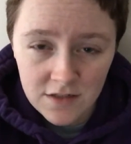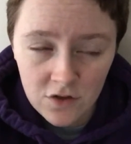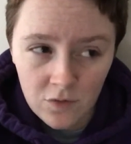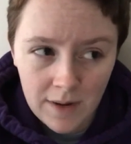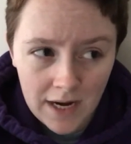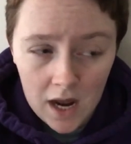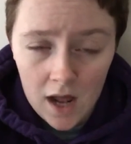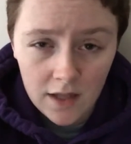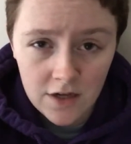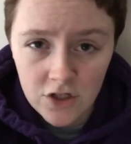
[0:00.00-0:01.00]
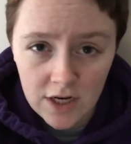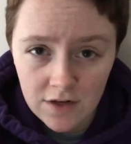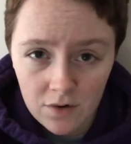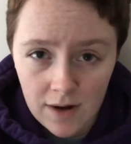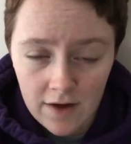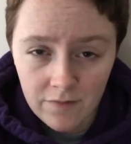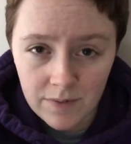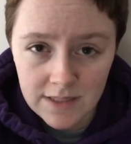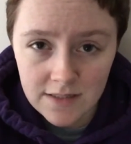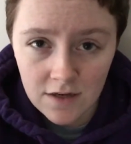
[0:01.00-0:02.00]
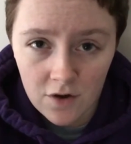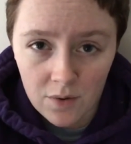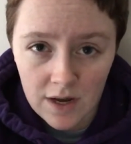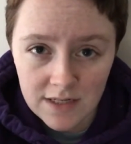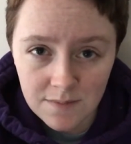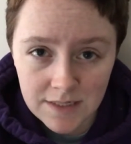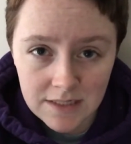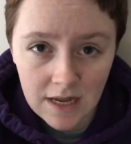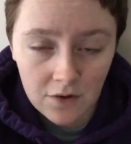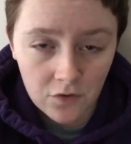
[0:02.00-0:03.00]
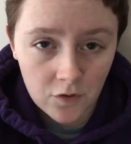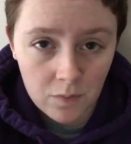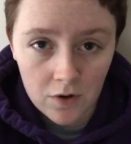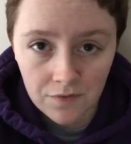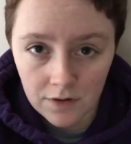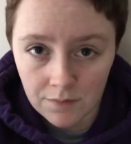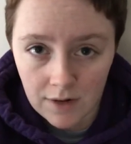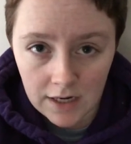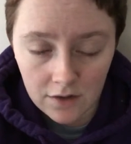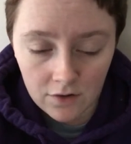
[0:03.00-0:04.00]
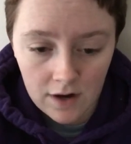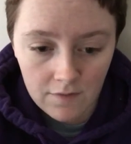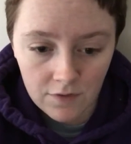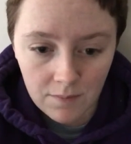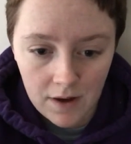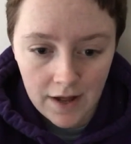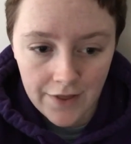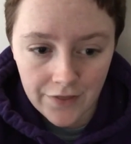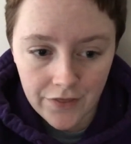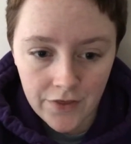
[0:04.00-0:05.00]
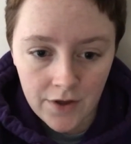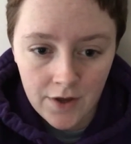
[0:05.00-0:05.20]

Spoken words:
To my knowledge, I don't have PCOS. My cycles are perfectly regular every month.